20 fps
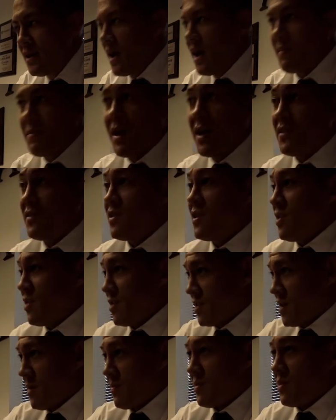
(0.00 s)
Now, I'm not saying your
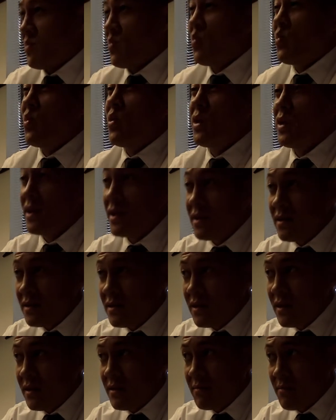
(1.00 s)
company wouldn't
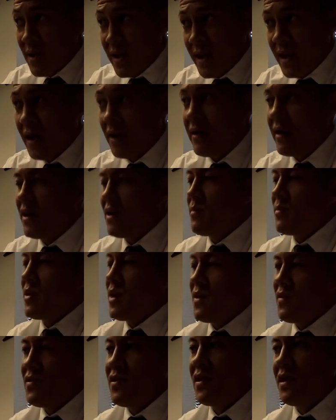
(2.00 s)
pay out, Anna, but
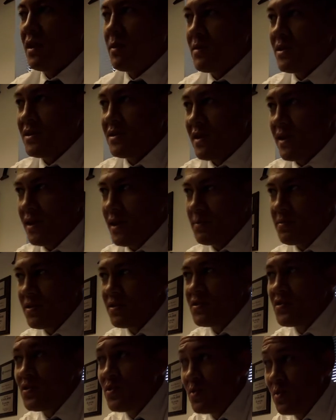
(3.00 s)
I've seen companies take up to
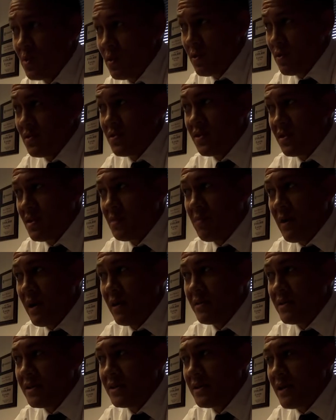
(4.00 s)
2 years just to pay
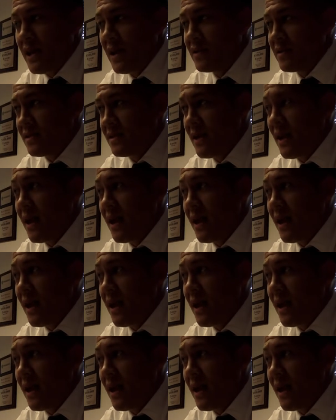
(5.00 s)
out $10,000.